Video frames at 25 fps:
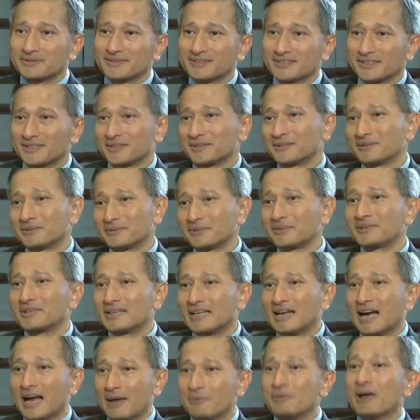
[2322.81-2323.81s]
you know,
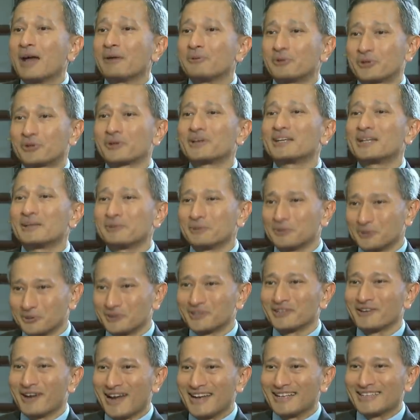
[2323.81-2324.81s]
I'm, I'm sure they will do
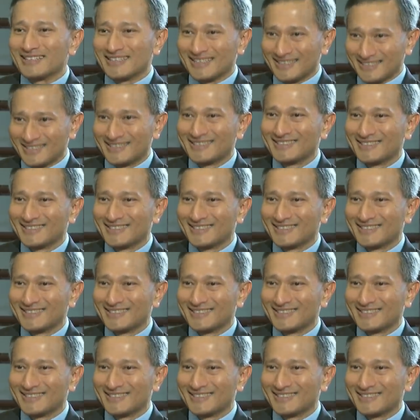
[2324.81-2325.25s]
the right thing.